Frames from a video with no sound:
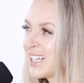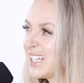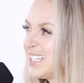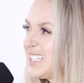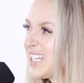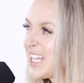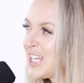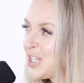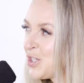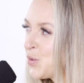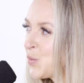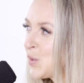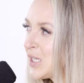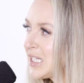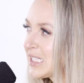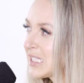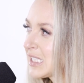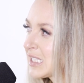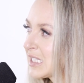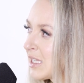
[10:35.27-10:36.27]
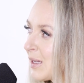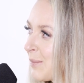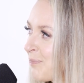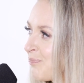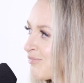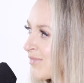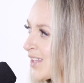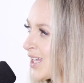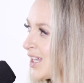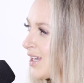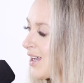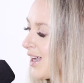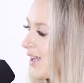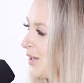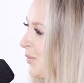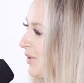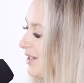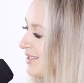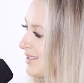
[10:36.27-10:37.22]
continuous, I don't